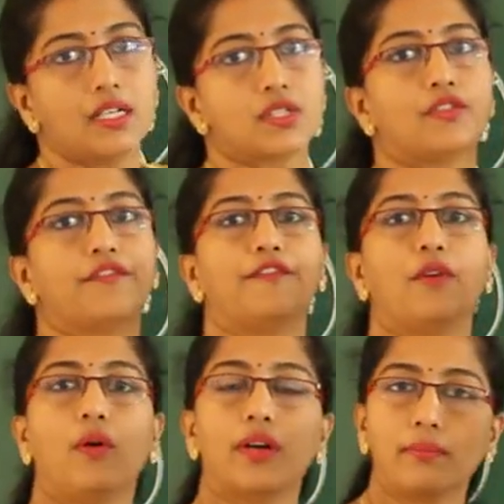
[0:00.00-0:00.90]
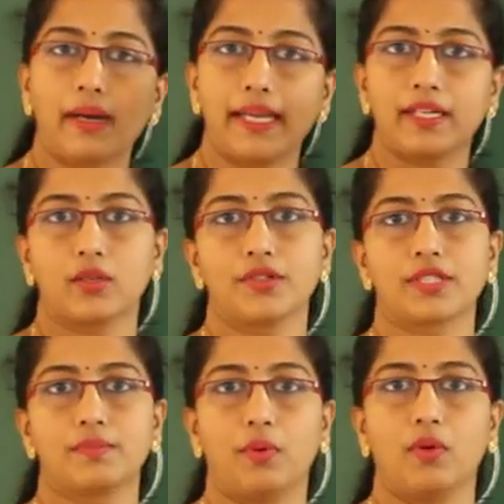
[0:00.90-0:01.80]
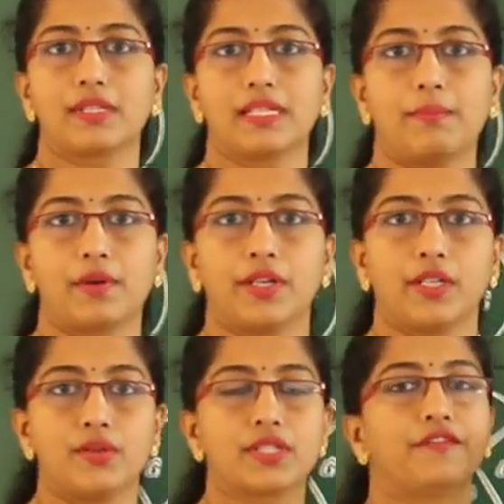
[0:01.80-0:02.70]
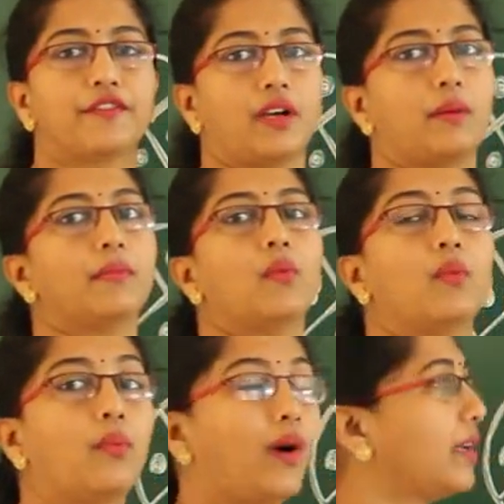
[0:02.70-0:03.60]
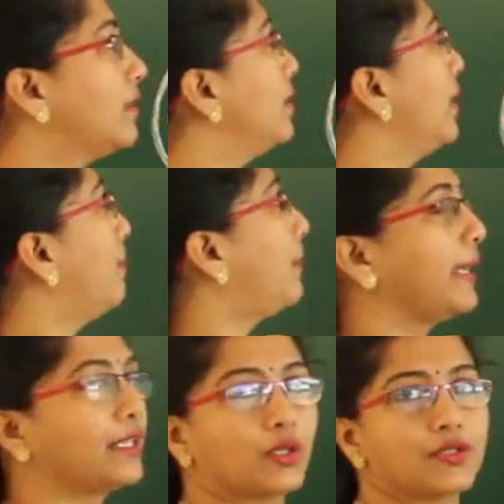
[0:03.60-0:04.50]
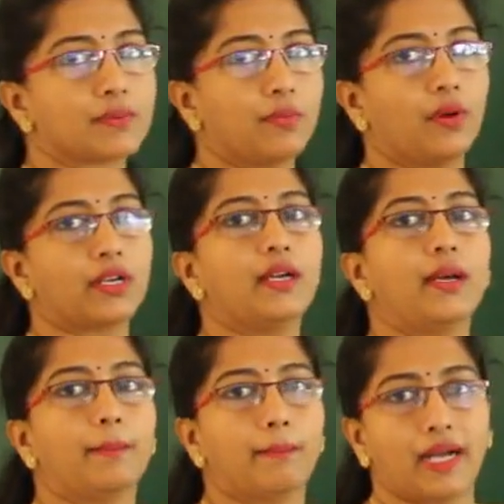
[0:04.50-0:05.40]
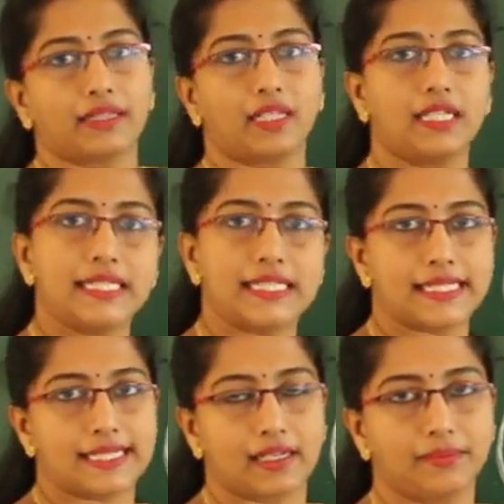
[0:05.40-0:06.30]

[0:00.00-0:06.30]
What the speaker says: So 4 microspores are produced from one microspore mother cell.